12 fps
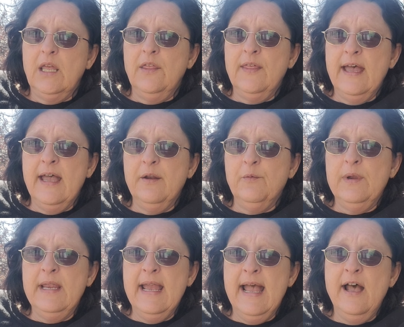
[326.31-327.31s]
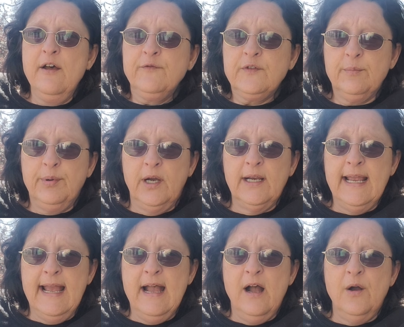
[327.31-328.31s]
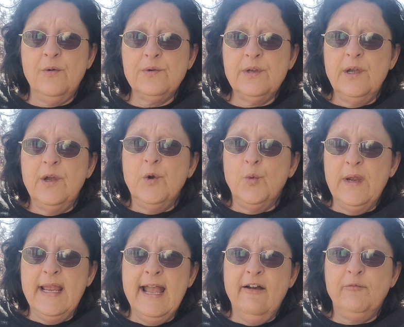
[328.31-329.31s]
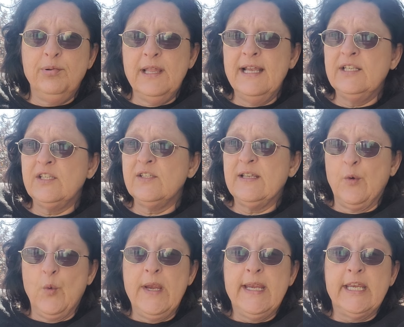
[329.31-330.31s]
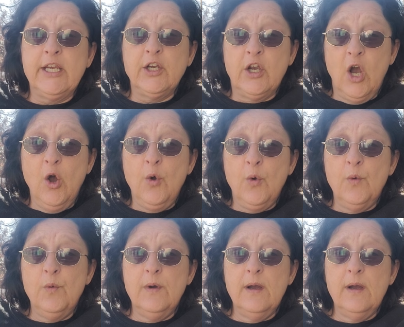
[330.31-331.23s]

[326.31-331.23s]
that we have to bug out, we have places that we can go